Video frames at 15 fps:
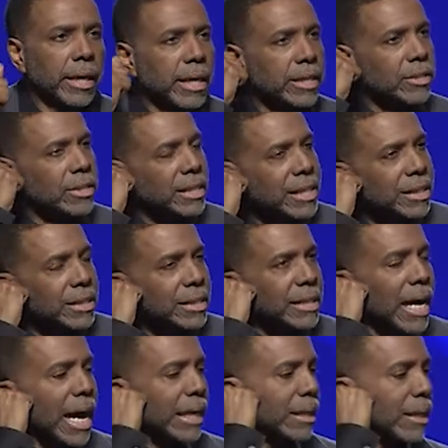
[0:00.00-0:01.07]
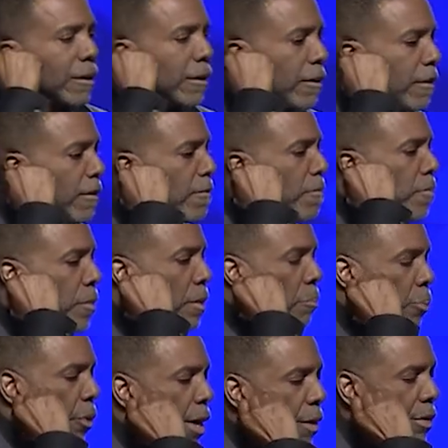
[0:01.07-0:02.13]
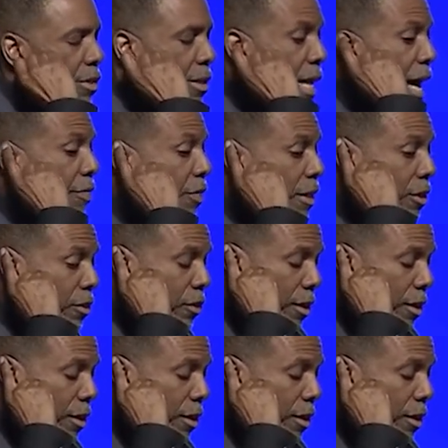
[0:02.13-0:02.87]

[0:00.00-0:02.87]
It's it's not prayer is not this